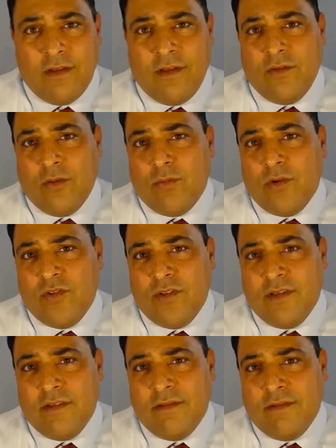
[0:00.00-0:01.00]
So a
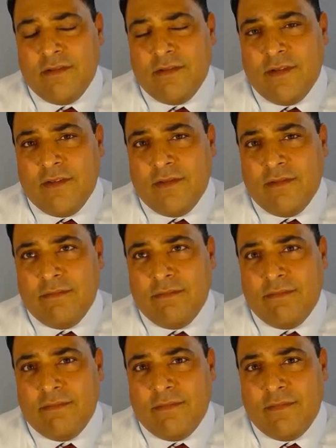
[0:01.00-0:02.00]
person doesn't
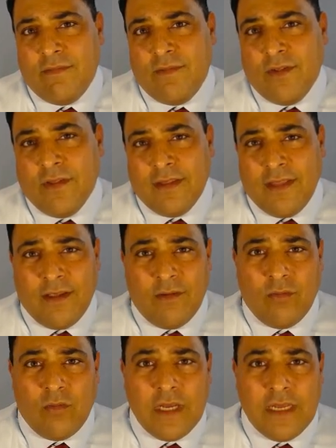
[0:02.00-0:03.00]
feel like they can
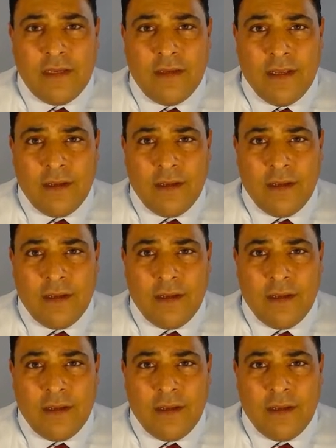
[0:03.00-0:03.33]
read